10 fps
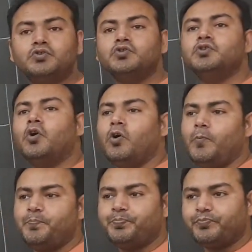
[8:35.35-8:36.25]
to
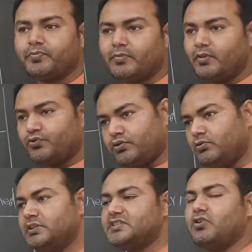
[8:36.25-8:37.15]
know
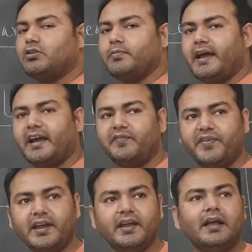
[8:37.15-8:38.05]
through this
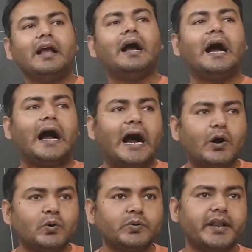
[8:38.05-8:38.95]
autobiography,
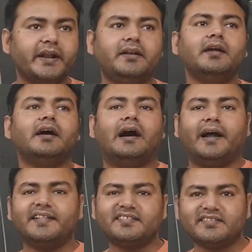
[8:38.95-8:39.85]
how did
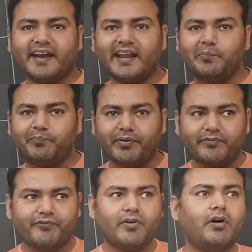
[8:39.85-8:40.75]
Einstein
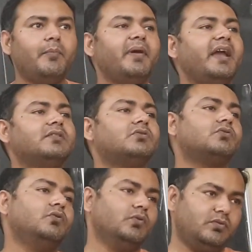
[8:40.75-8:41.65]
perform at
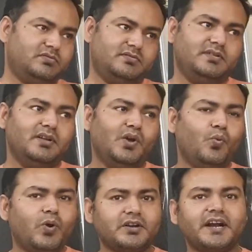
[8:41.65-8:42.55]
school?
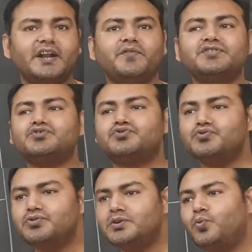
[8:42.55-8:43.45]
What kind of a
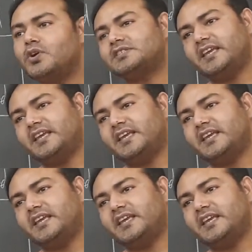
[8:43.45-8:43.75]
student was